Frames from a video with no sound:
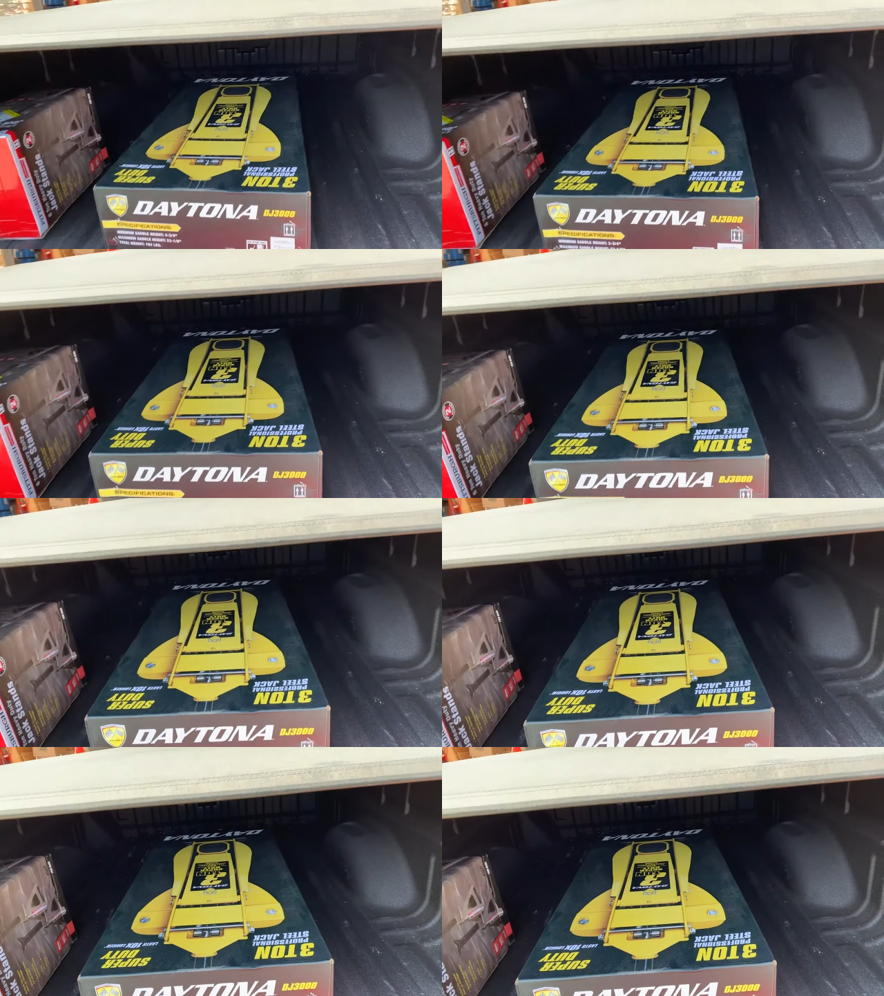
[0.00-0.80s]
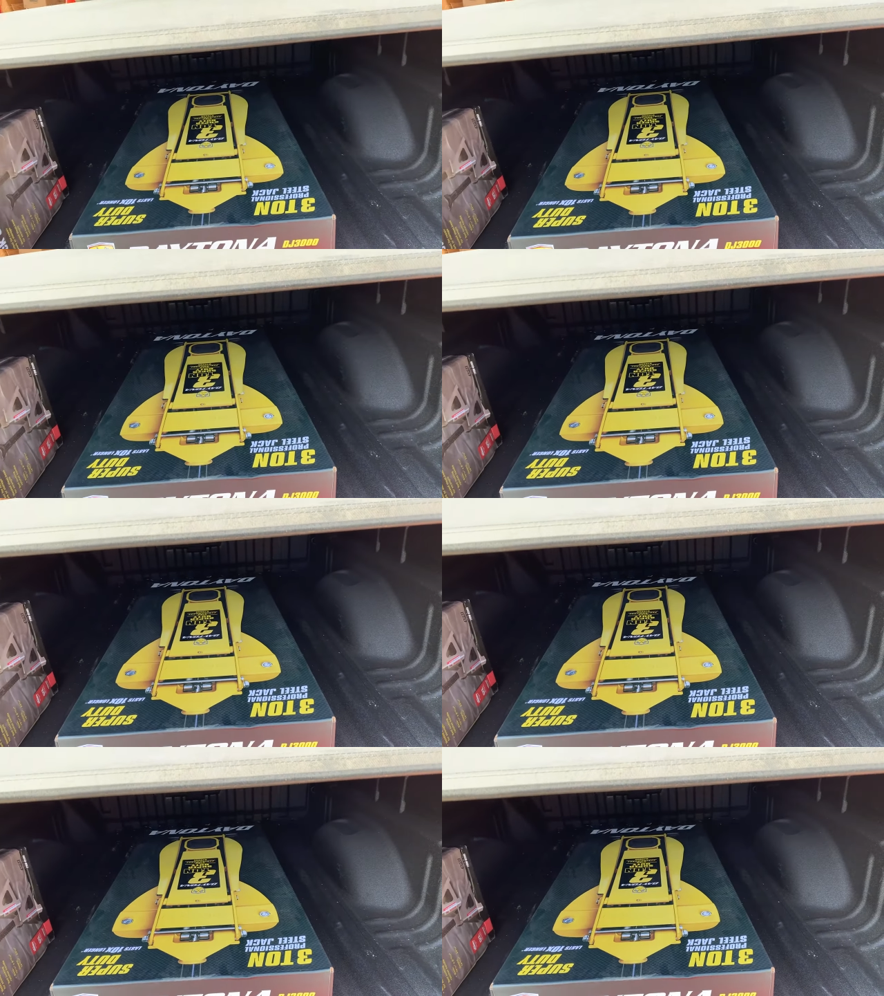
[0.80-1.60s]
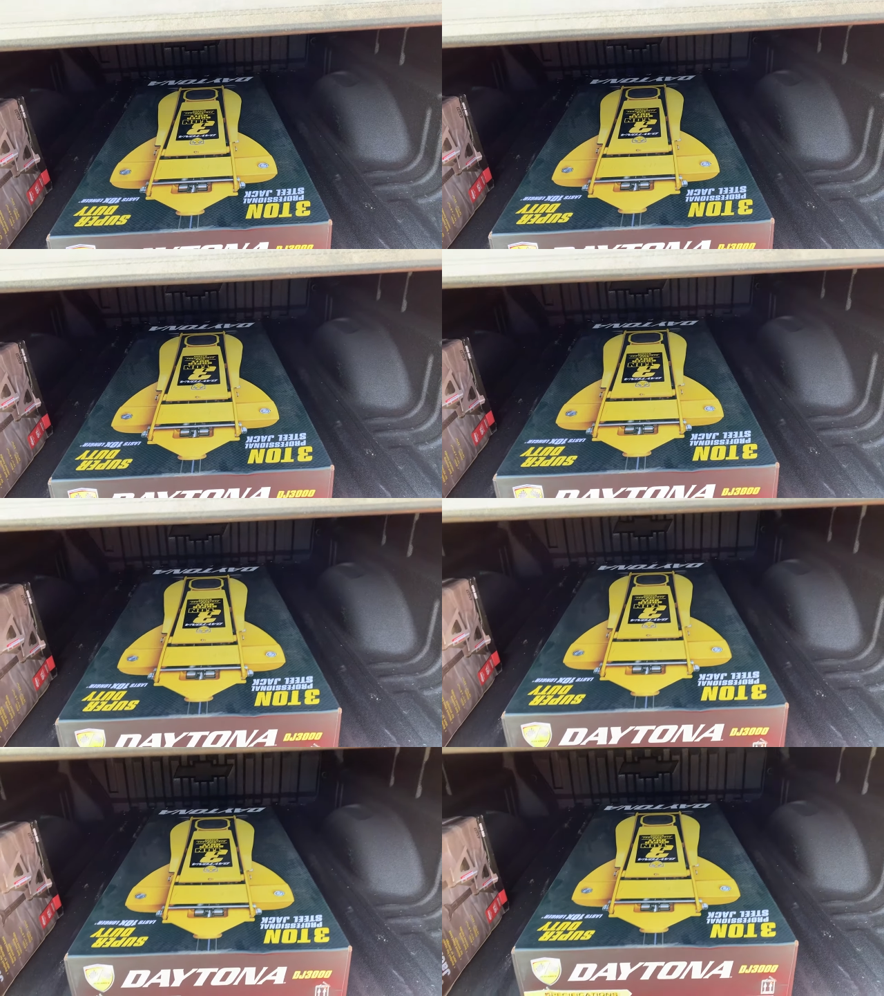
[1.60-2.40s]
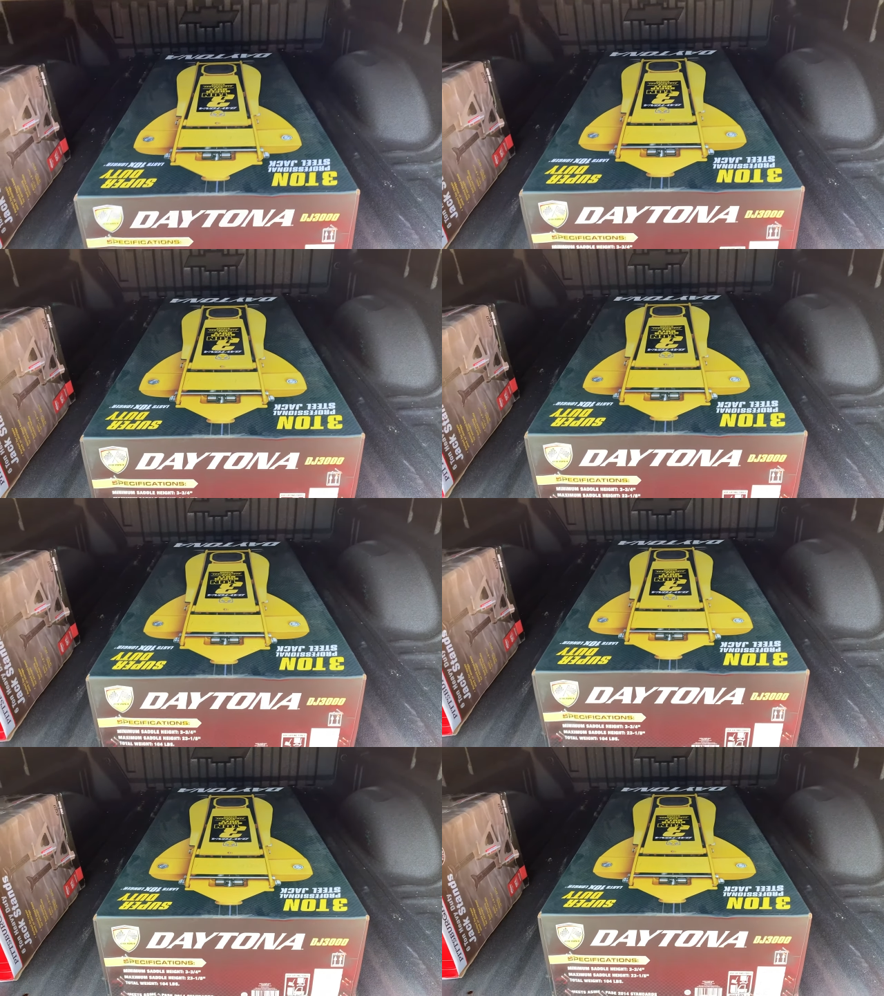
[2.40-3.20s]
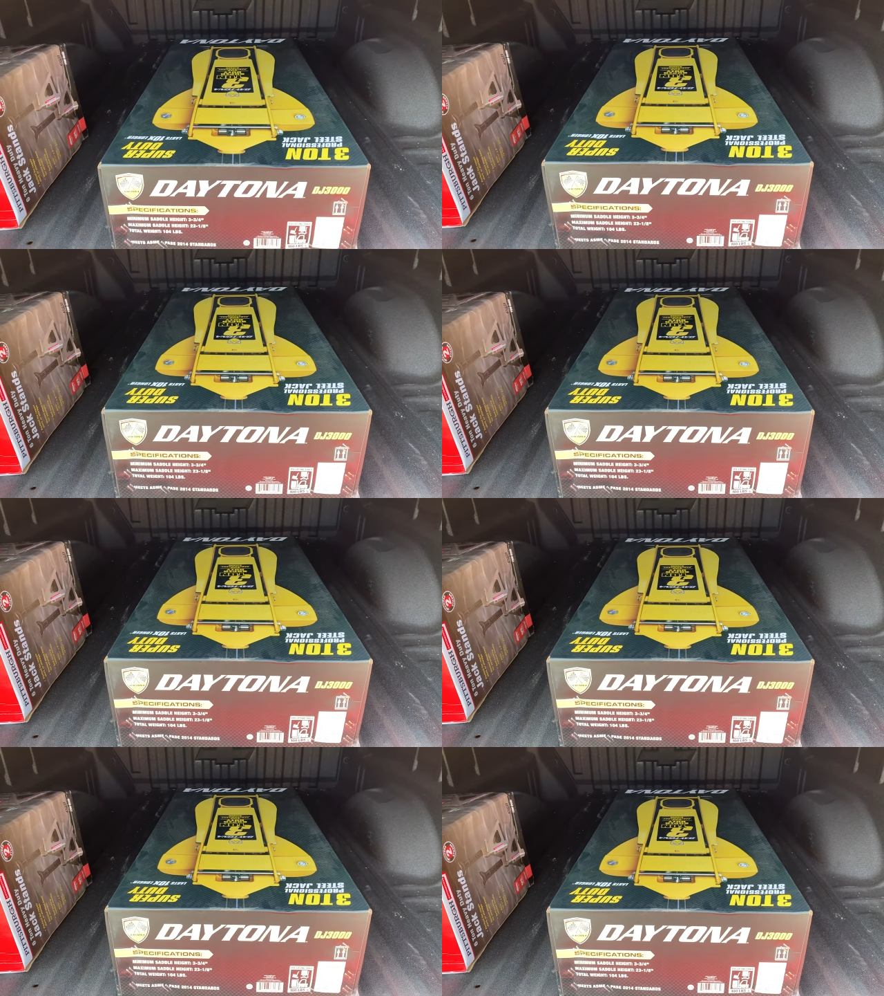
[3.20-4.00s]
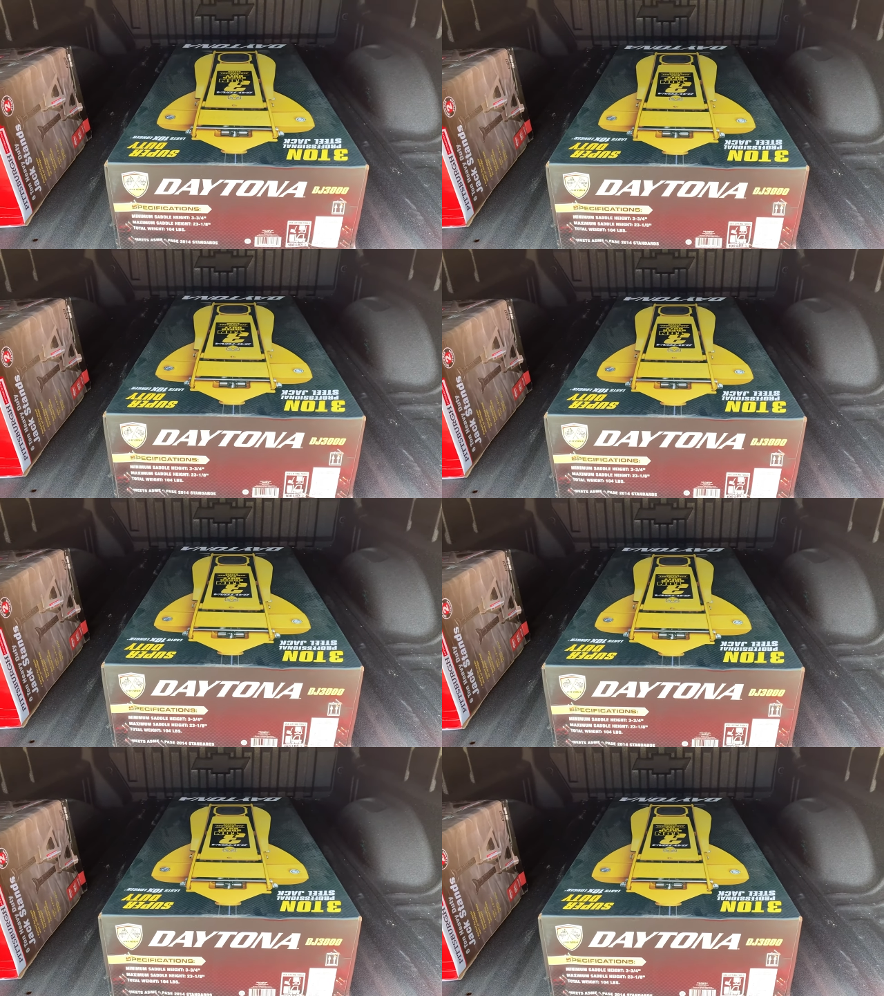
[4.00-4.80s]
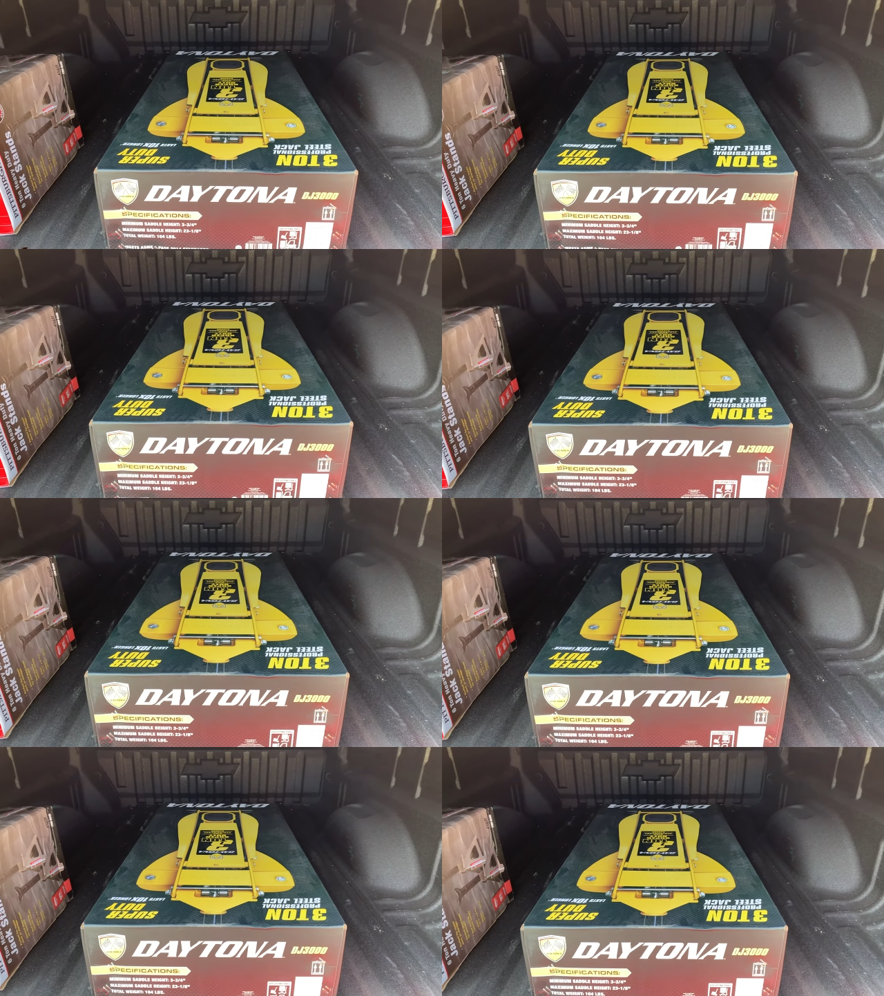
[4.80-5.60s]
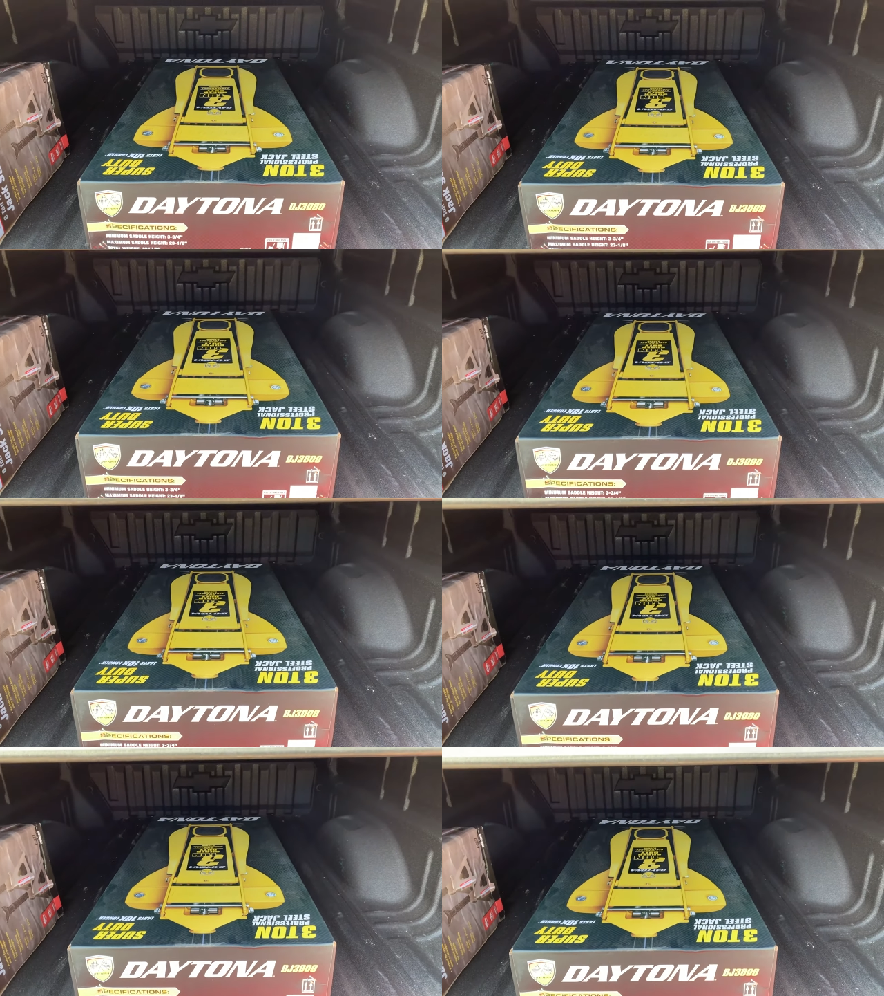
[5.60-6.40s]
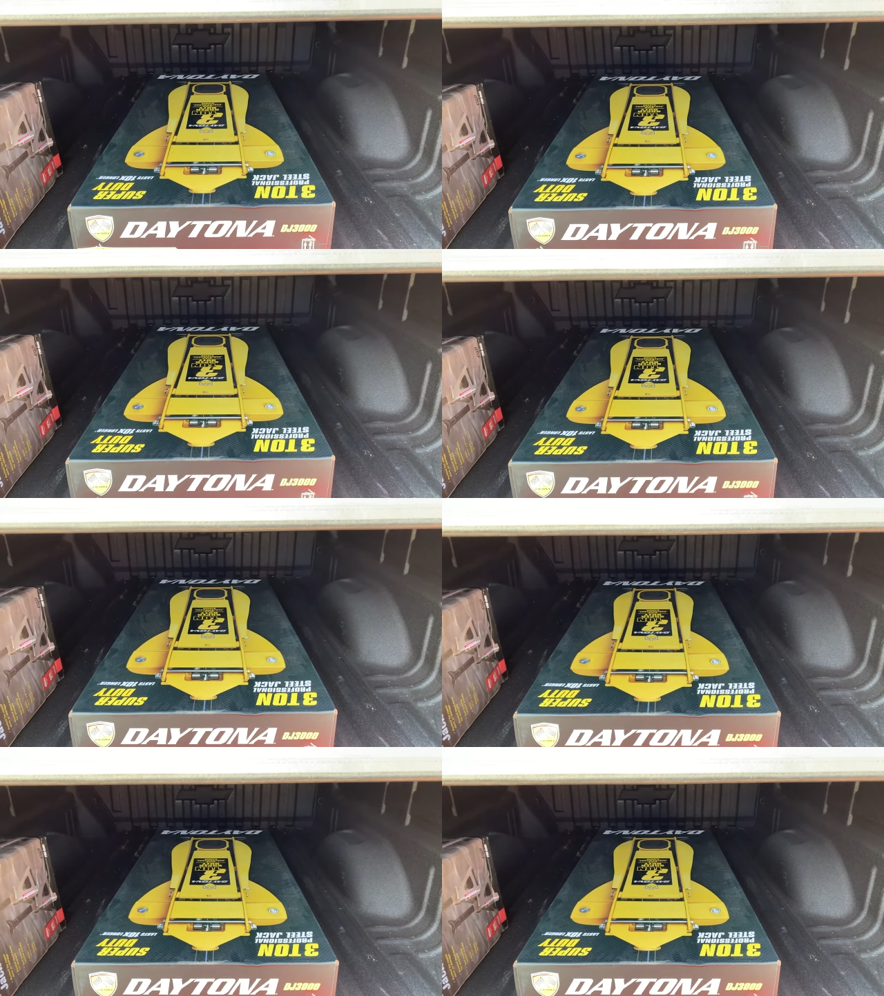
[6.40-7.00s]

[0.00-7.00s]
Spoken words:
Nobody's mouth can be seen.